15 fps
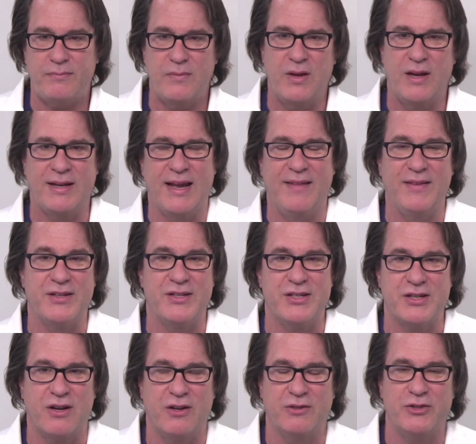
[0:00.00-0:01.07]
Again, this
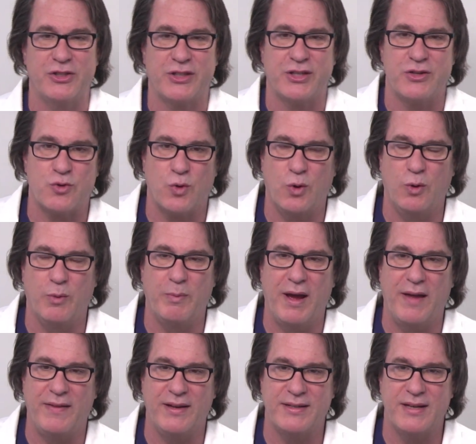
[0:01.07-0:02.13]
is all just controlled
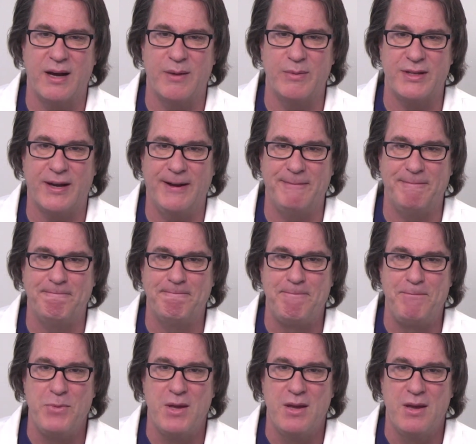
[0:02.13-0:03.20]
by the automaton.
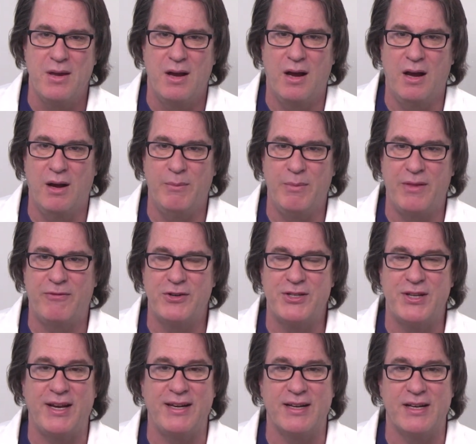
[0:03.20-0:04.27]
And the first
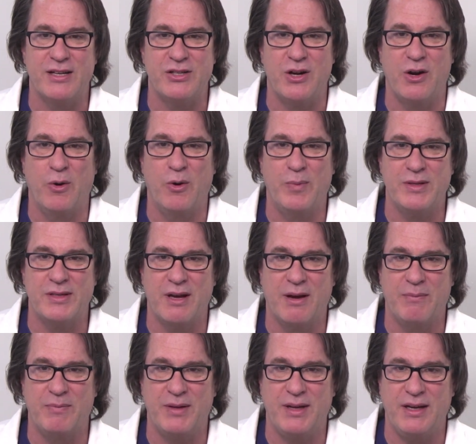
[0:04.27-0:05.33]
thing it does is it opens
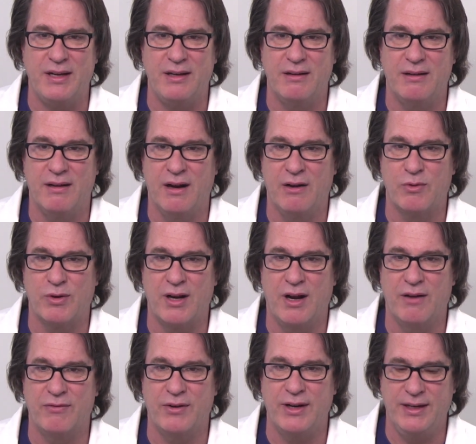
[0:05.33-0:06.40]
up the
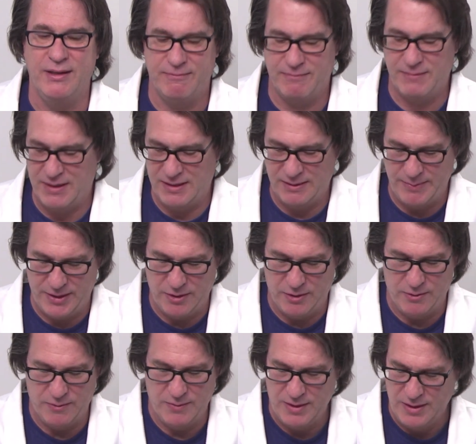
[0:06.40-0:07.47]
recovery. And let me go